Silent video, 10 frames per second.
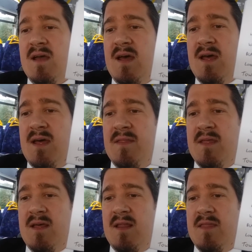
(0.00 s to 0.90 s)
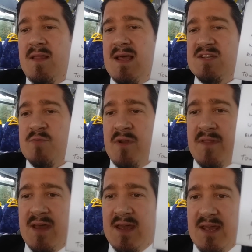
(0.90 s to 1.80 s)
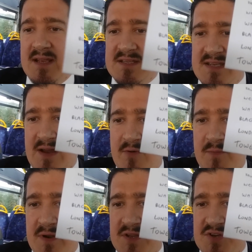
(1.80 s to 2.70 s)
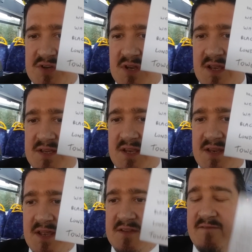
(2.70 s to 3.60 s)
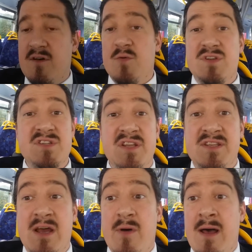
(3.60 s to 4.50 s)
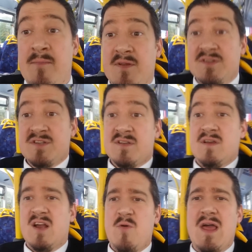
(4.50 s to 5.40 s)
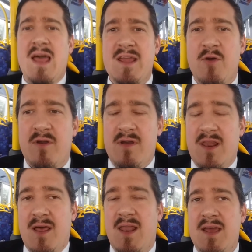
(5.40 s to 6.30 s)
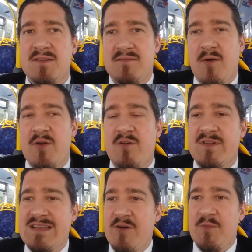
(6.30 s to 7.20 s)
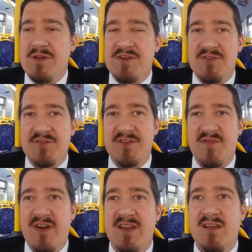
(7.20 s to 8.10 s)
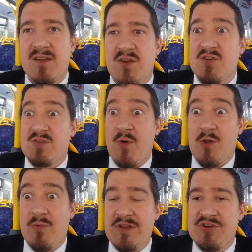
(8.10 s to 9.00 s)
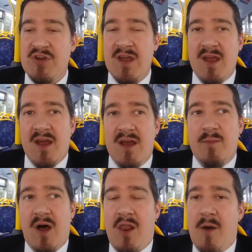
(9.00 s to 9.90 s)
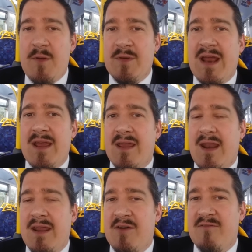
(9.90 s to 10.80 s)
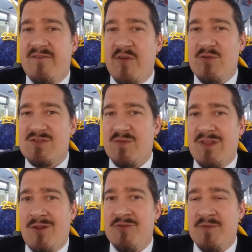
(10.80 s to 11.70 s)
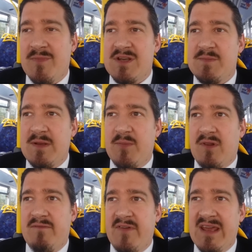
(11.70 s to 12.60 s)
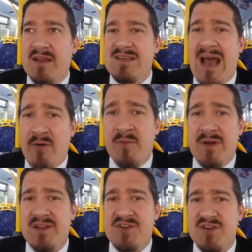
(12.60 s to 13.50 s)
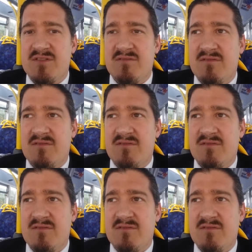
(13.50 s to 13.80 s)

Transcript: And the last one on there is Tower Bridge, 1894, which is in Tower Hamlets. I like going over Tower Bridge. It's just this very small bridge, but a lot of people get it confused with London Bridge. People think Tower Bridge